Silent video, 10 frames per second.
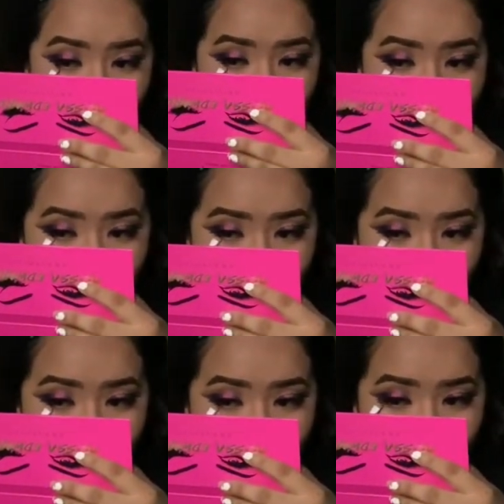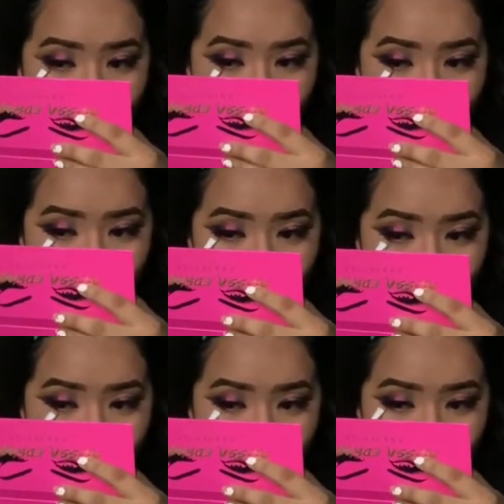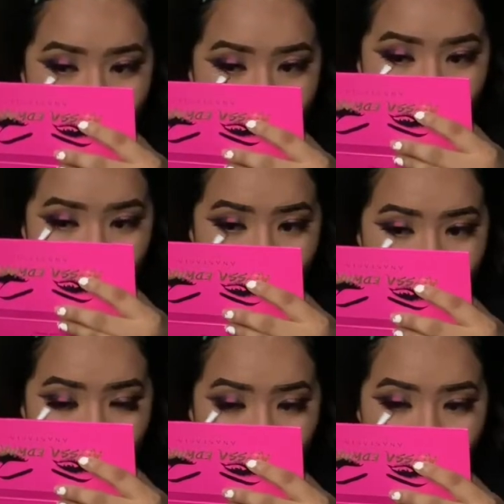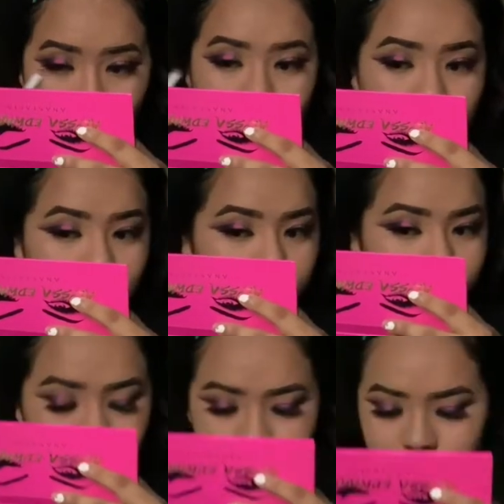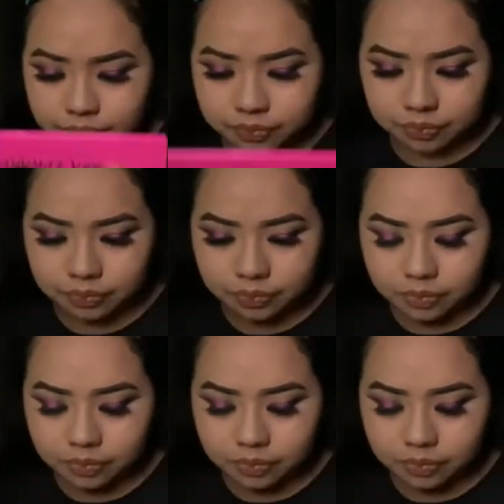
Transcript: pink color from the eyeshadow palette underneath my eyes.